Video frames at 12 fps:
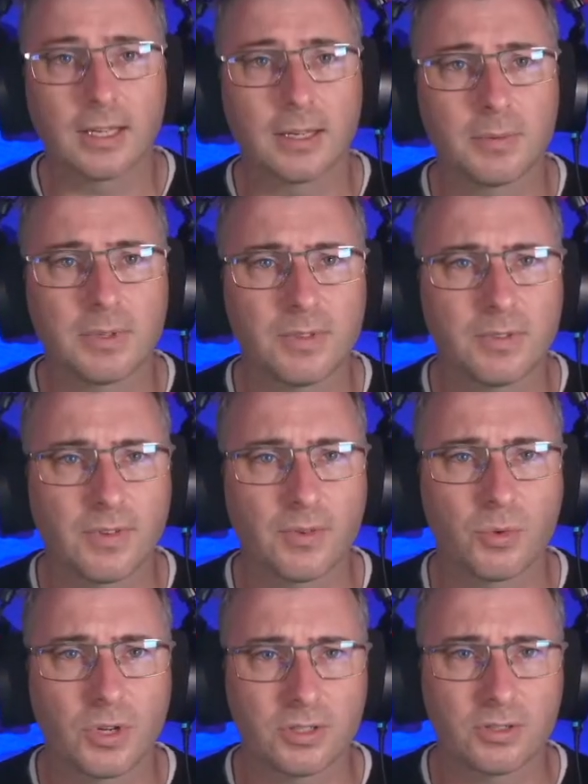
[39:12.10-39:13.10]
If you've ever
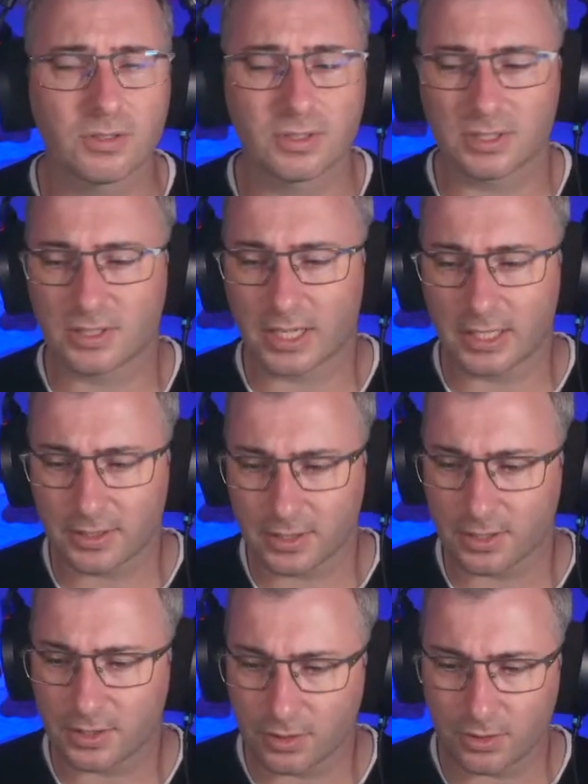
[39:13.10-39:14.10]
worked on a
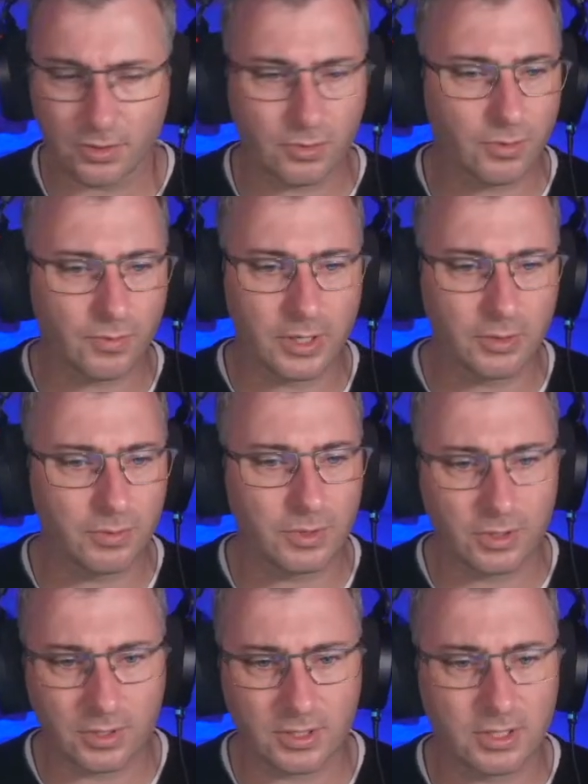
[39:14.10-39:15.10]
dialysis unit or a renal unit,